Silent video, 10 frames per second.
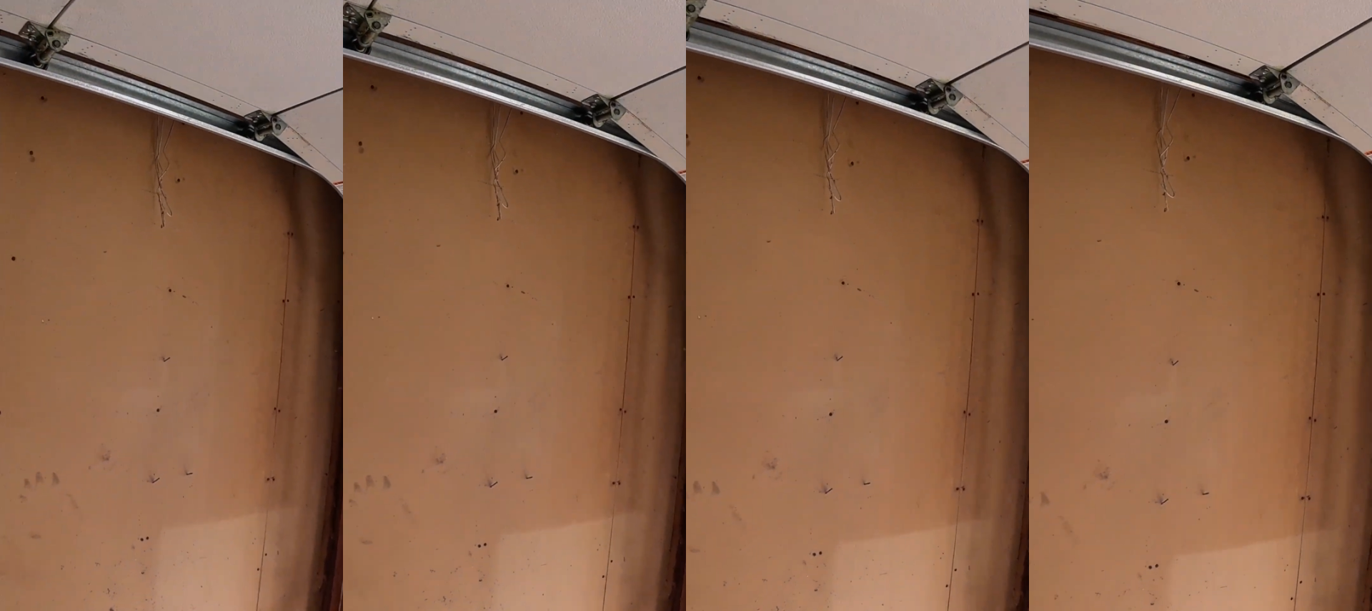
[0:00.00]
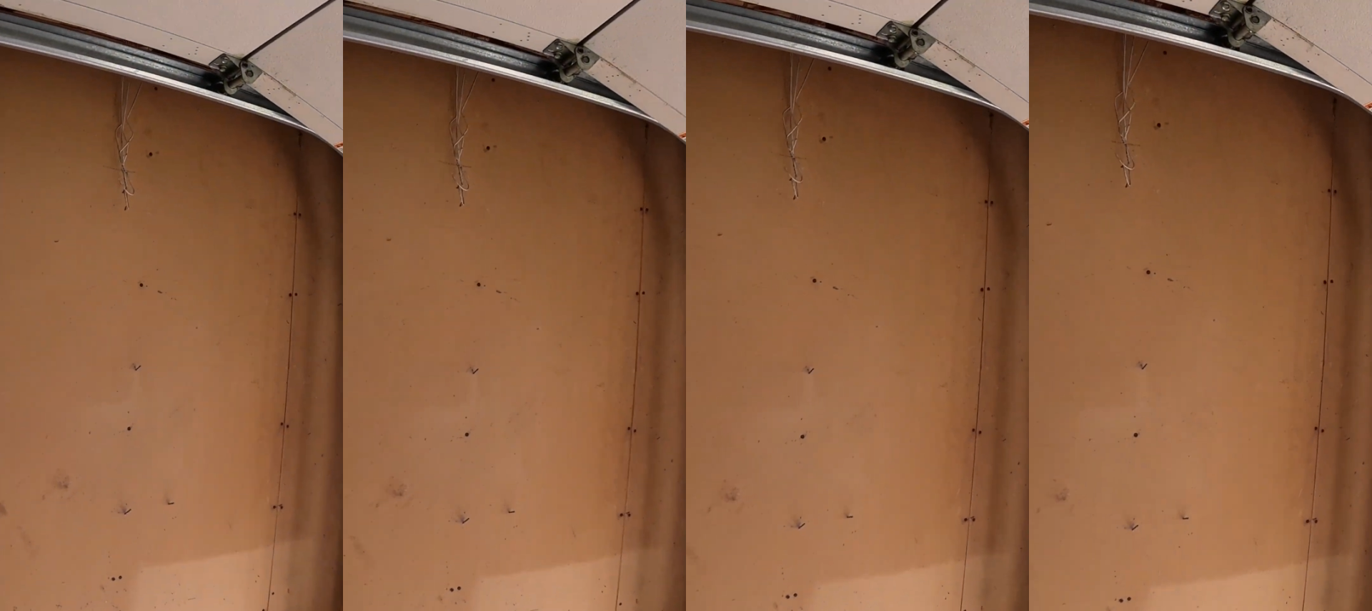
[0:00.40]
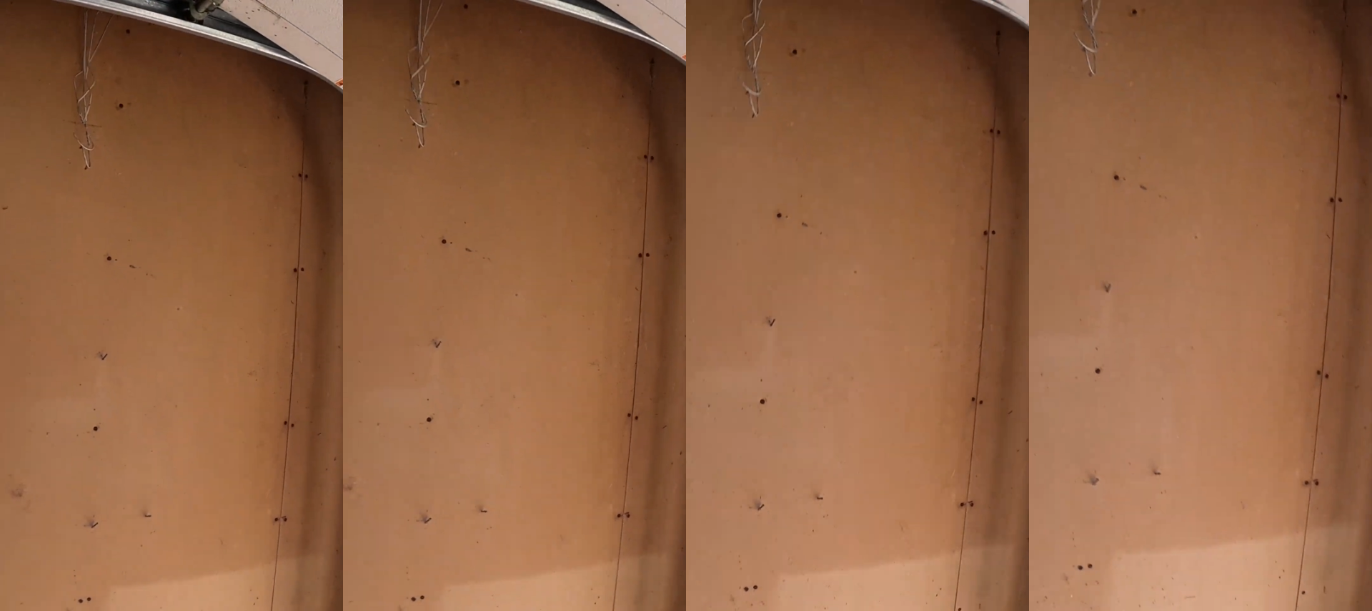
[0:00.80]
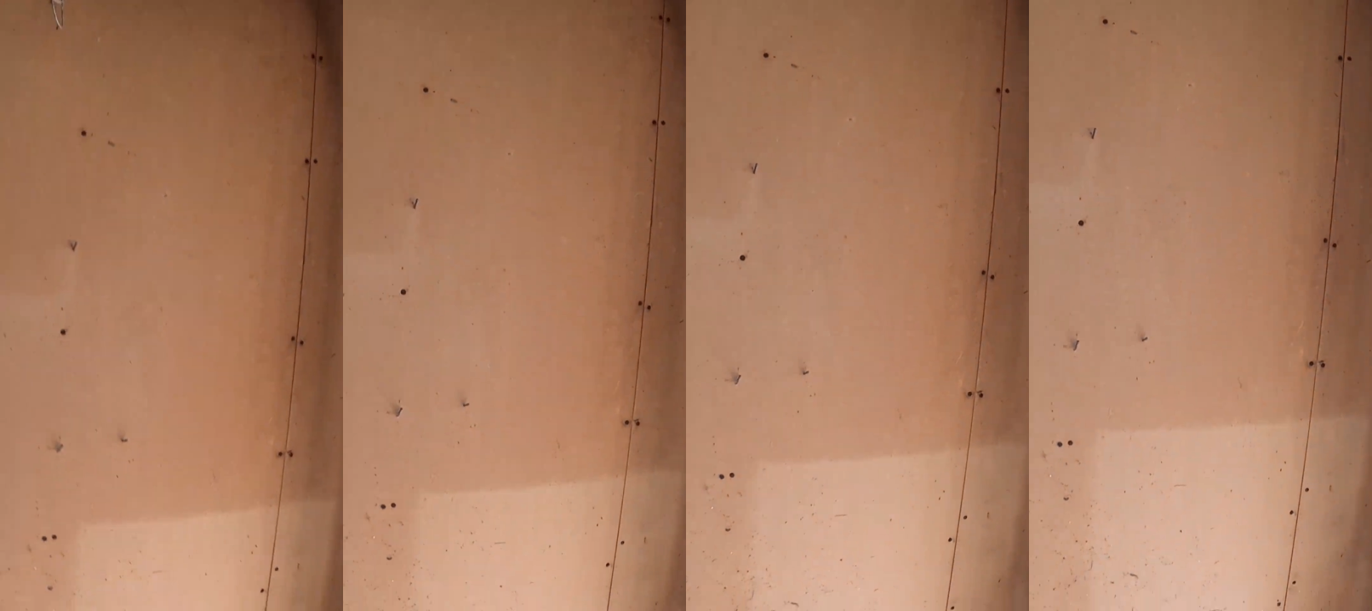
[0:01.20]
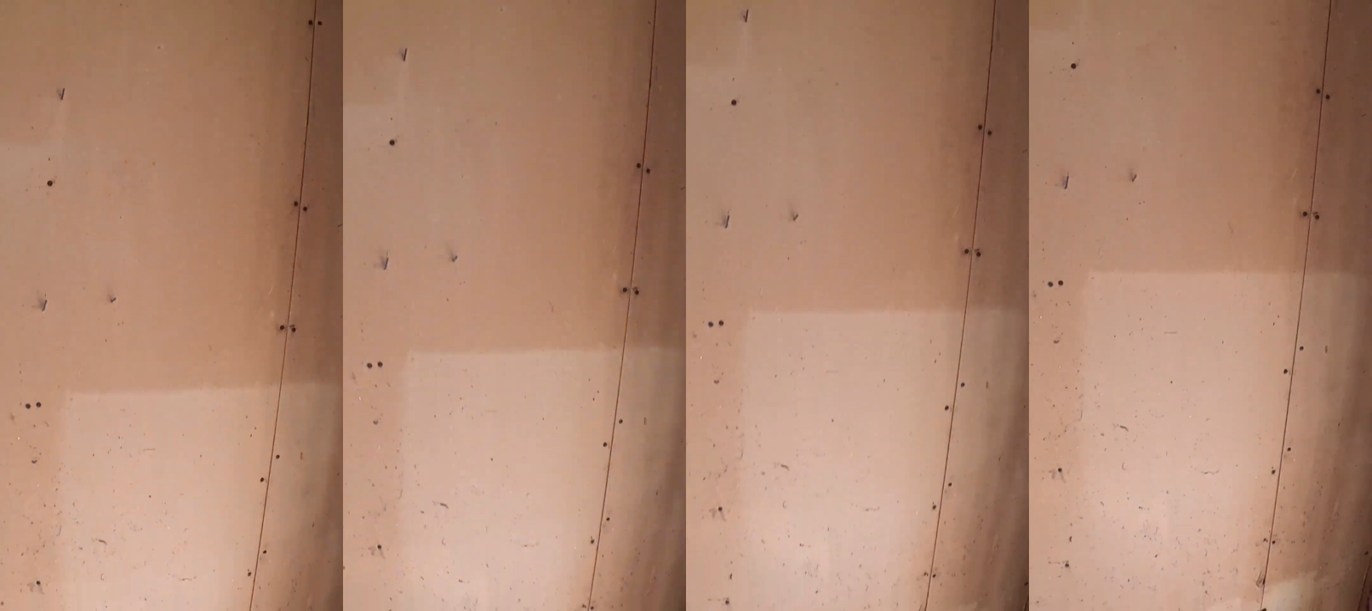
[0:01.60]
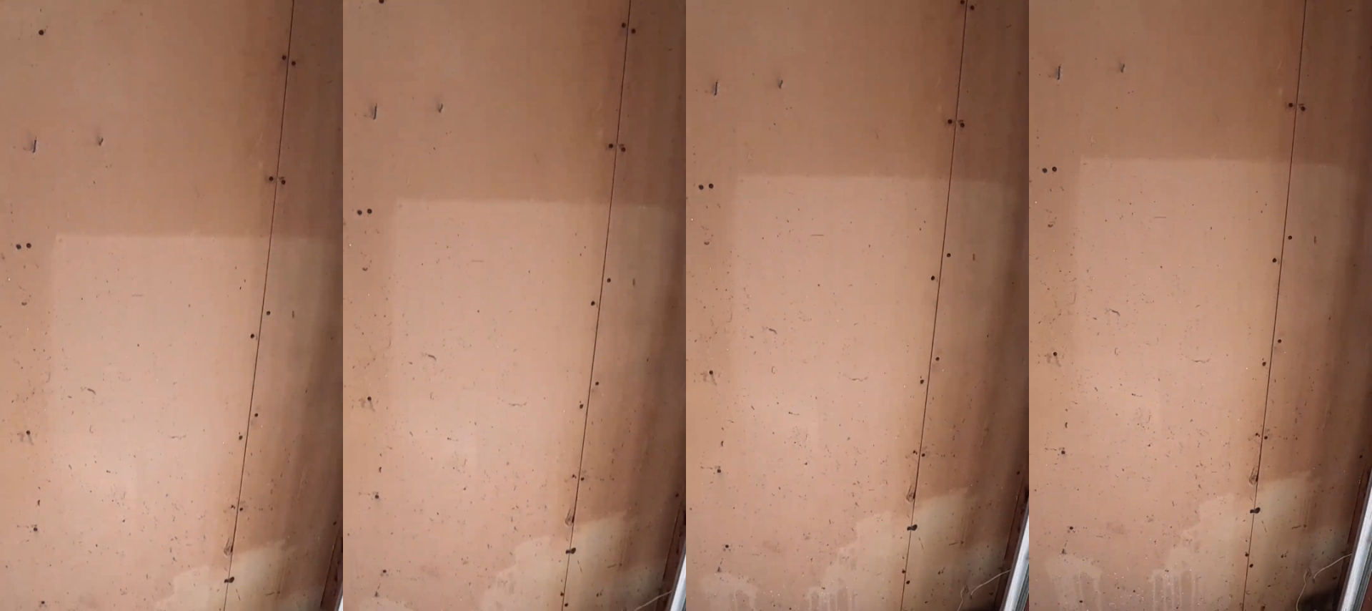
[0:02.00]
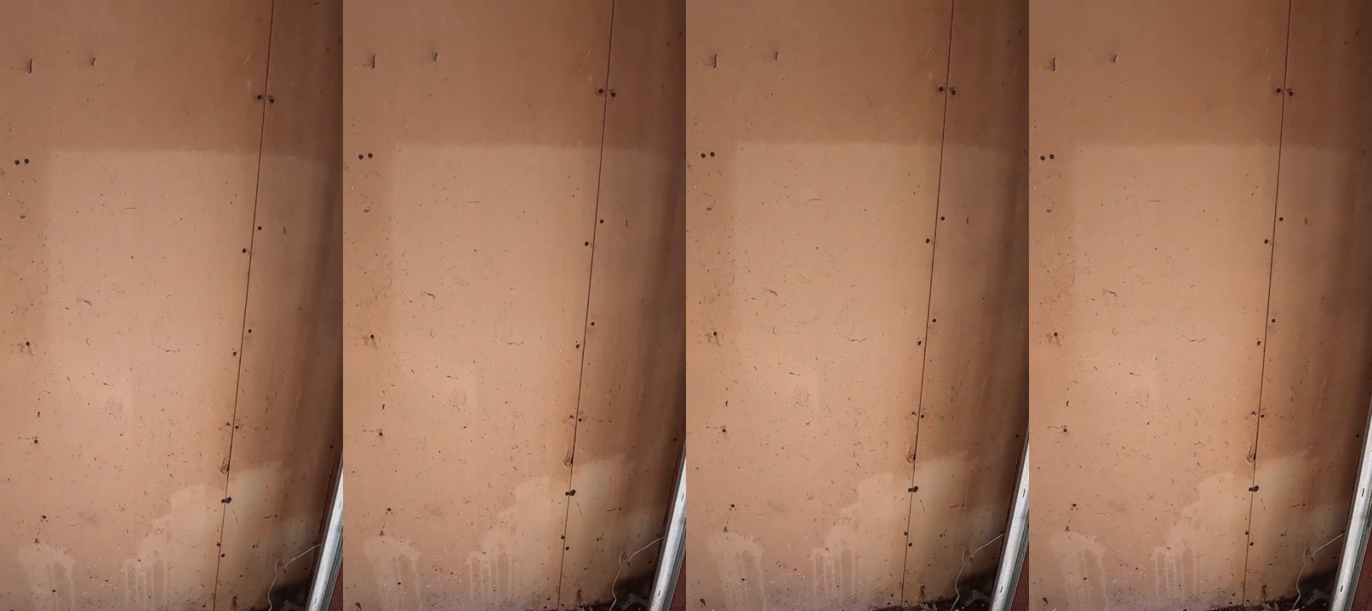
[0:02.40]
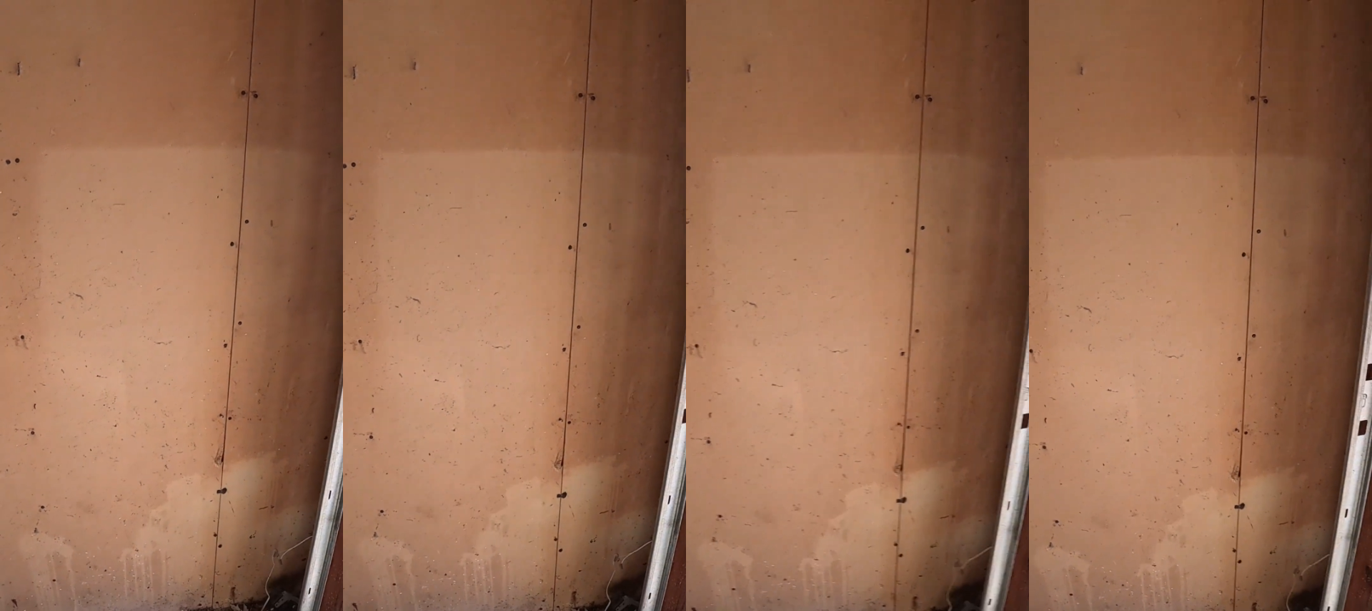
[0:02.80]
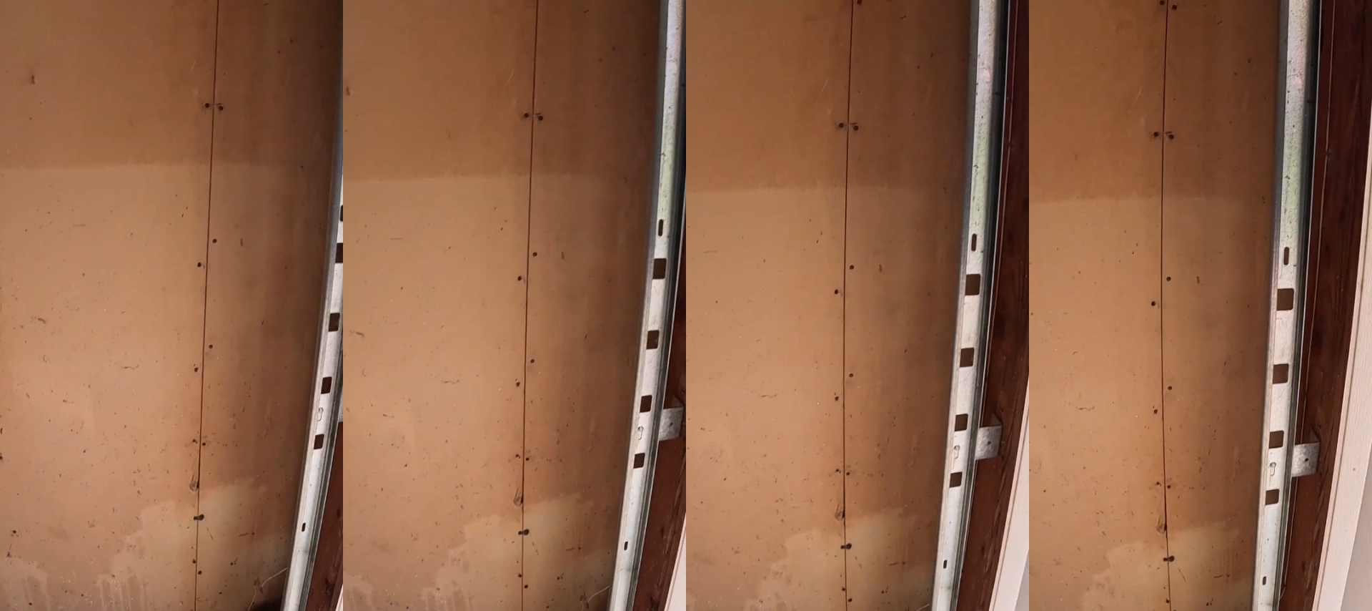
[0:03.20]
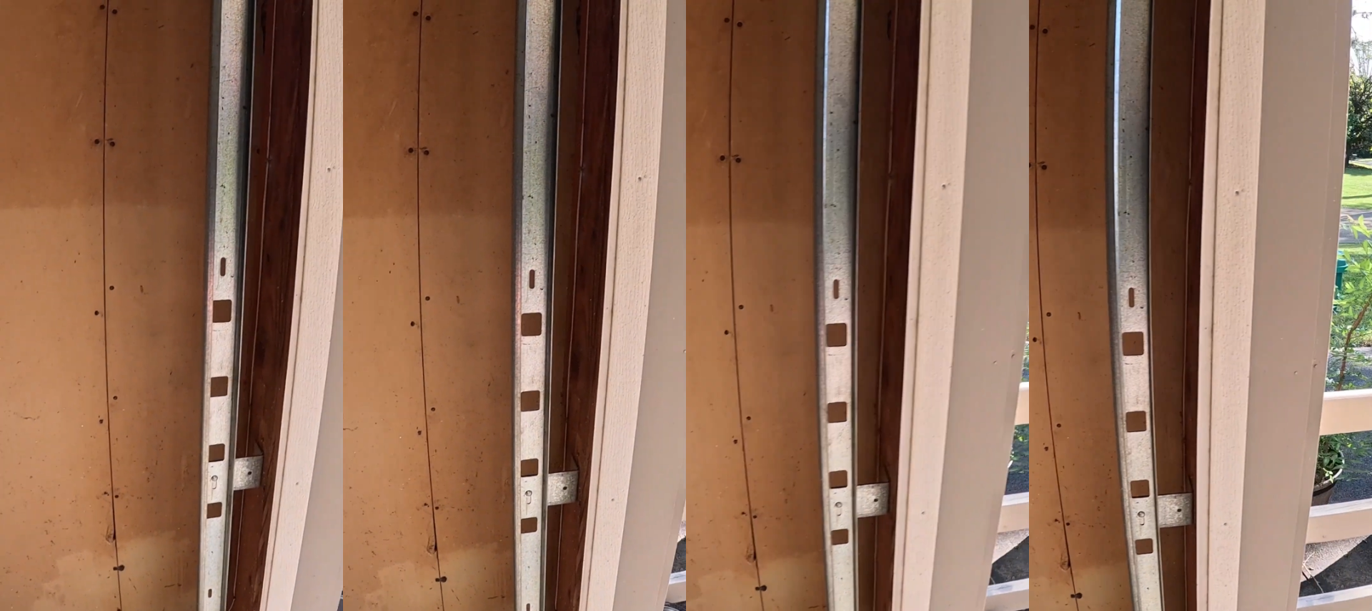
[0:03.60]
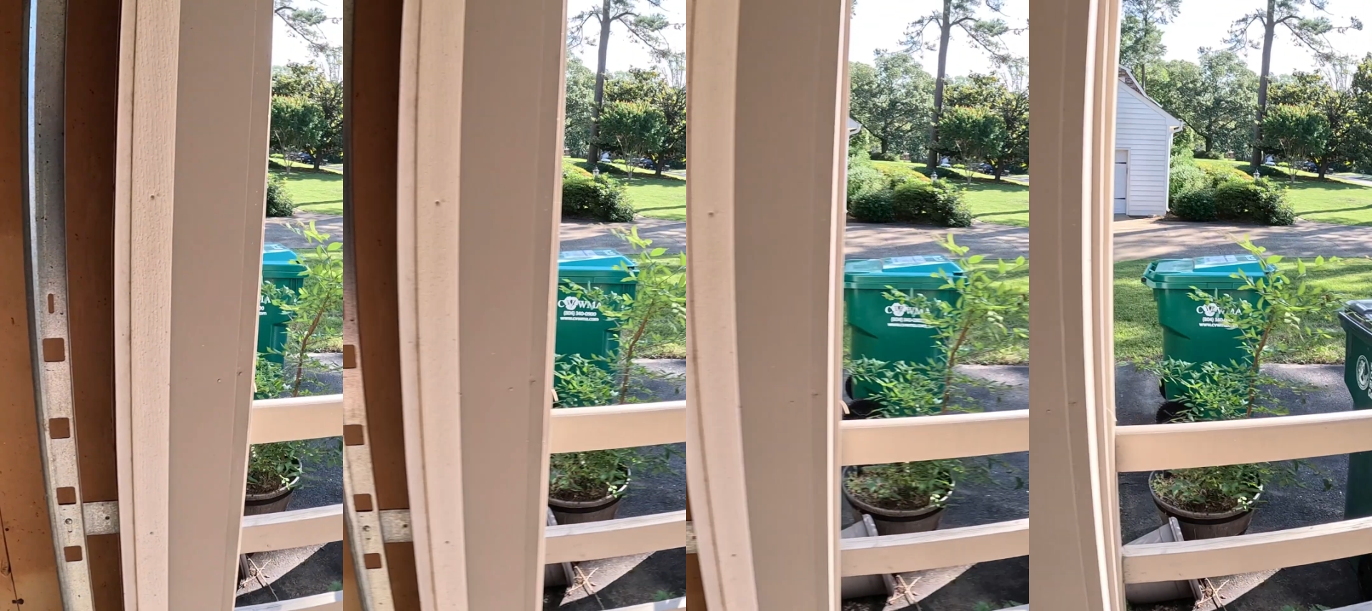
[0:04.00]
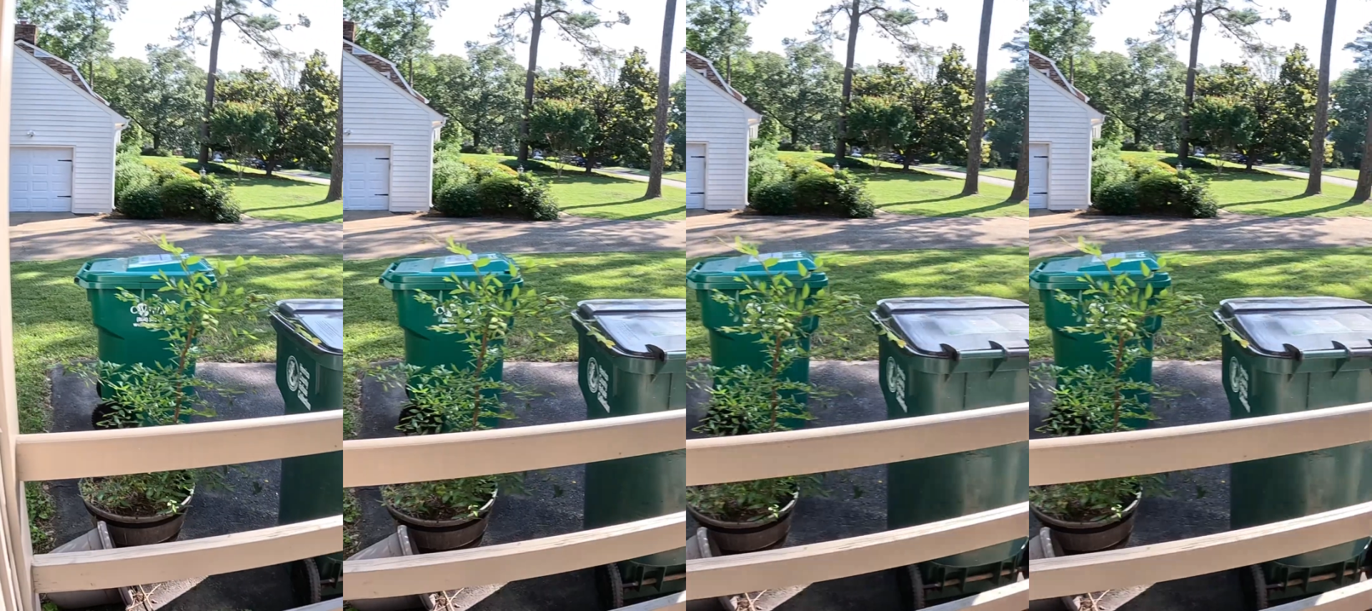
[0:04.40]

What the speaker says: [unreadable: no face in view]